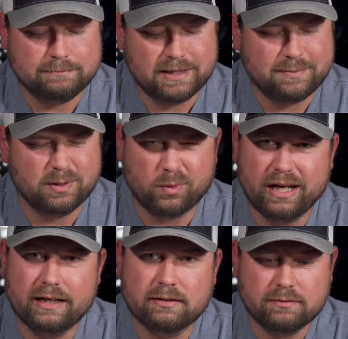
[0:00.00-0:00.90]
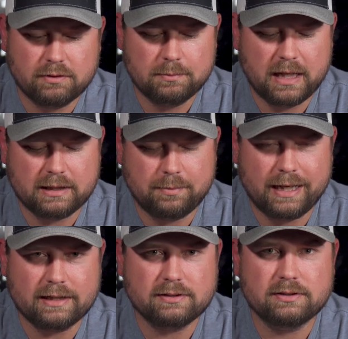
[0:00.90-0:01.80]
It's been raining for about the
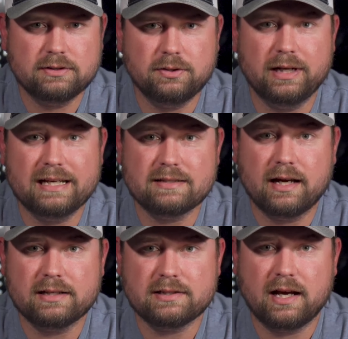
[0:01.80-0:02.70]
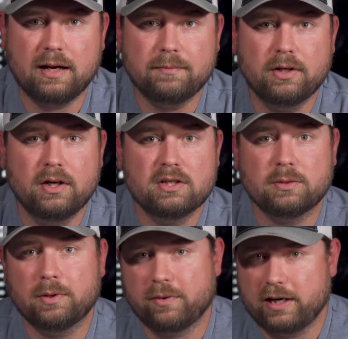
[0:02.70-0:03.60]
past 2 days nonstop. So
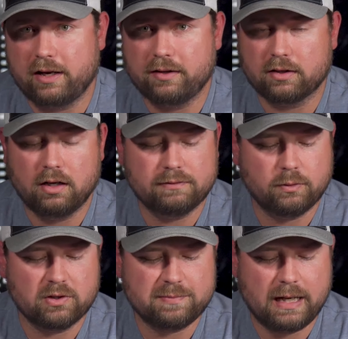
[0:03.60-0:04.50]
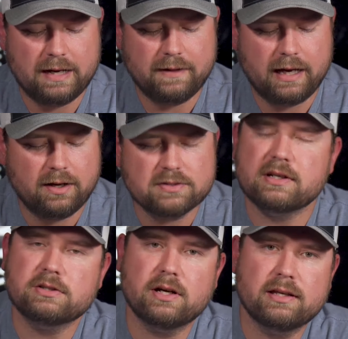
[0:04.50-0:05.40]
we ran out on the golf course behind the house,
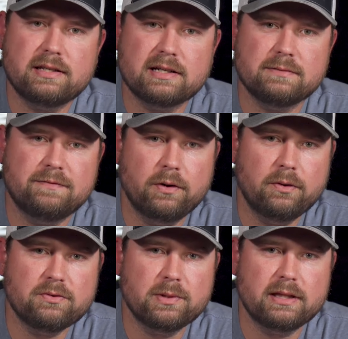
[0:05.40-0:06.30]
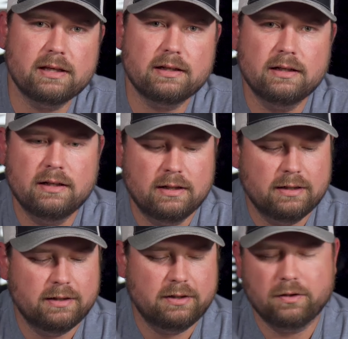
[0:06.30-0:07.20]
and I tried to take some photos with it.
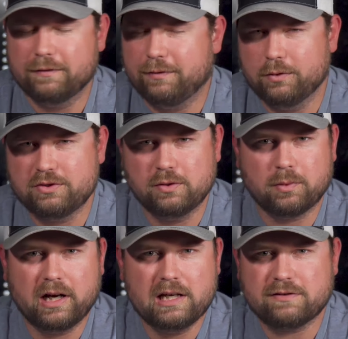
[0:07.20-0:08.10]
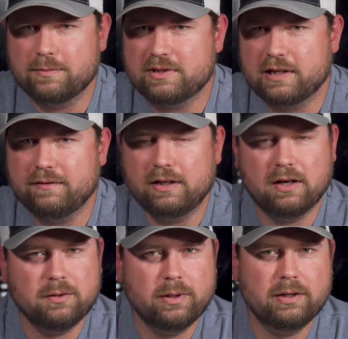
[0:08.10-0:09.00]
You know, the full zoom range from 70
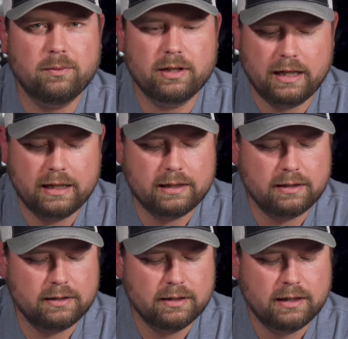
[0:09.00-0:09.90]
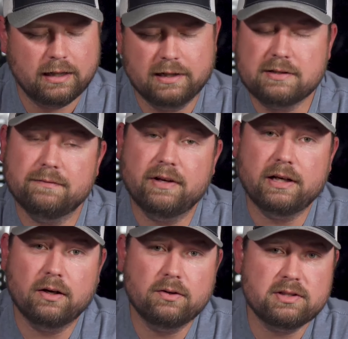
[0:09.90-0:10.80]
all the way to 180. I did some
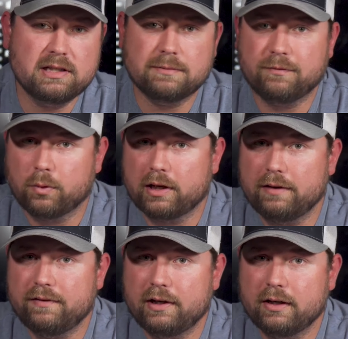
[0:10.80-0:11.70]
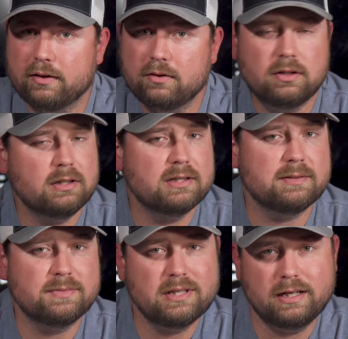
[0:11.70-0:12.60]
videos, I did some 4K video, did
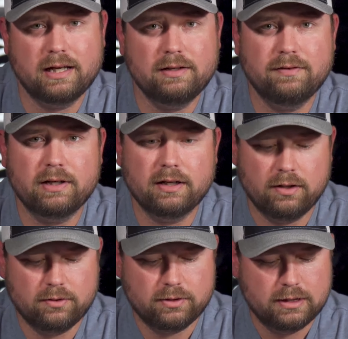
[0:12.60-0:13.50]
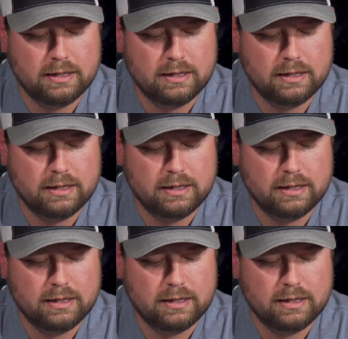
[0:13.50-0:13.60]
some 1080 video.